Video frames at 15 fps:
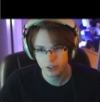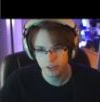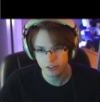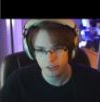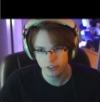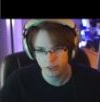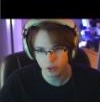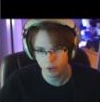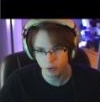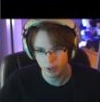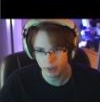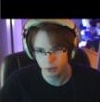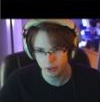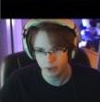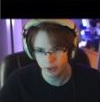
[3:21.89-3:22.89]
This is the
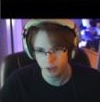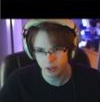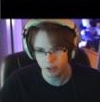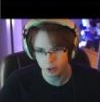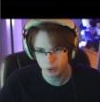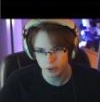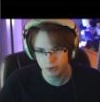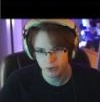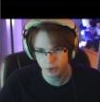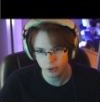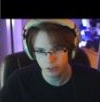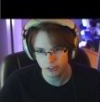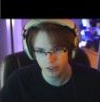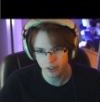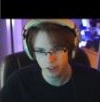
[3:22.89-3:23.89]
cricoid cartilage. We're gonna
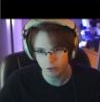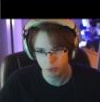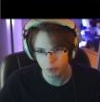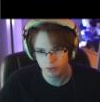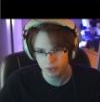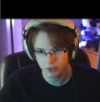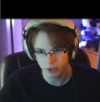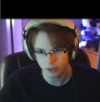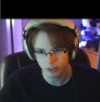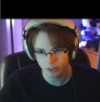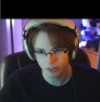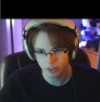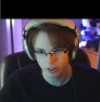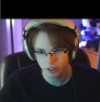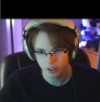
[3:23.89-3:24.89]
focus on this one
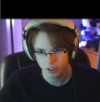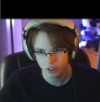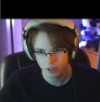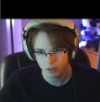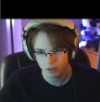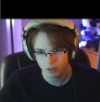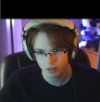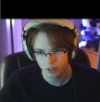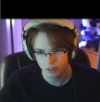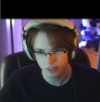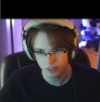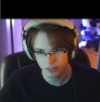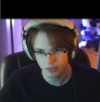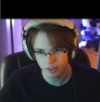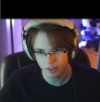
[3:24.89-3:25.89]
first. This
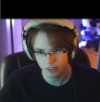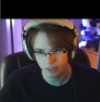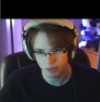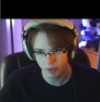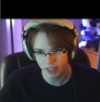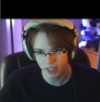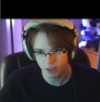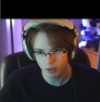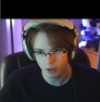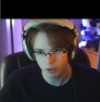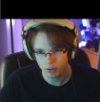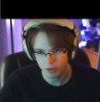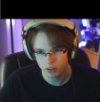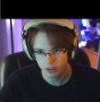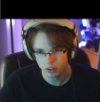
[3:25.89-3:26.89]
is this is my arrow.
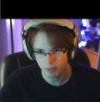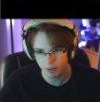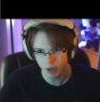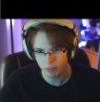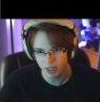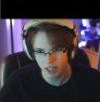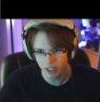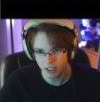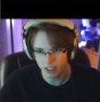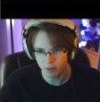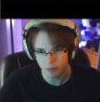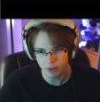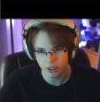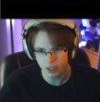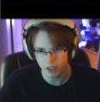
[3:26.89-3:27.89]
I'm on my A game
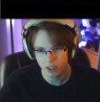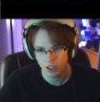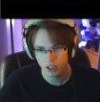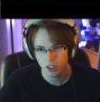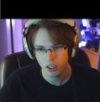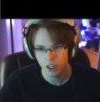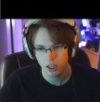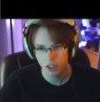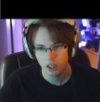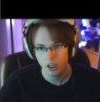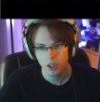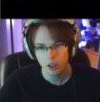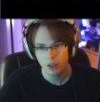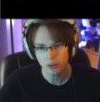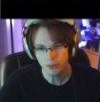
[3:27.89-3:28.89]
today.
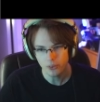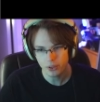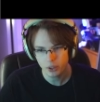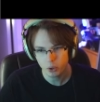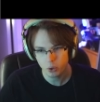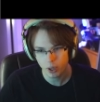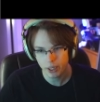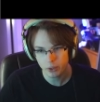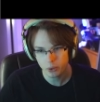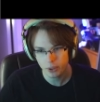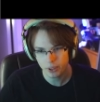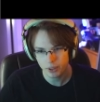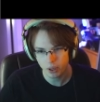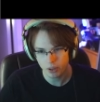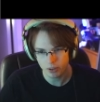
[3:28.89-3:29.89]
The
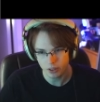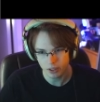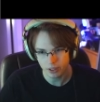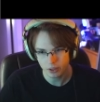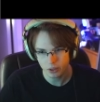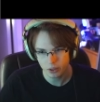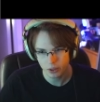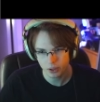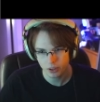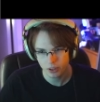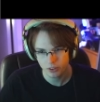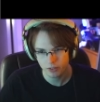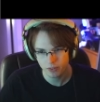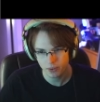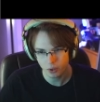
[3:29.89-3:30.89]
cricoid cartilage
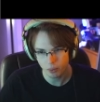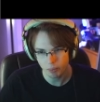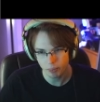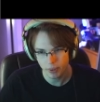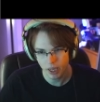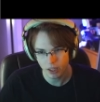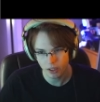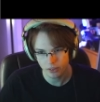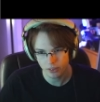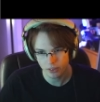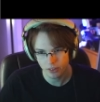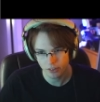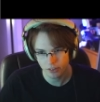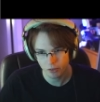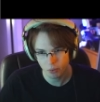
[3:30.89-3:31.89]
for a belt.
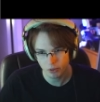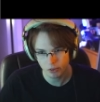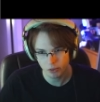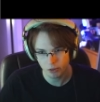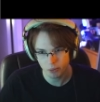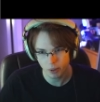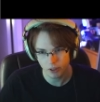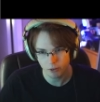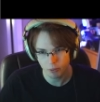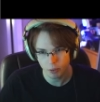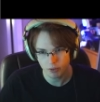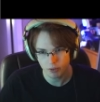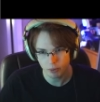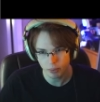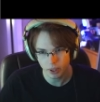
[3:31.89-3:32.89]
This is what's responsible
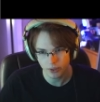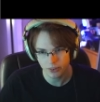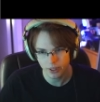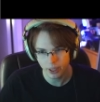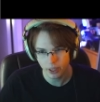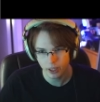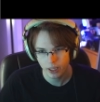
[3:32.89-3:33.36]
for belting.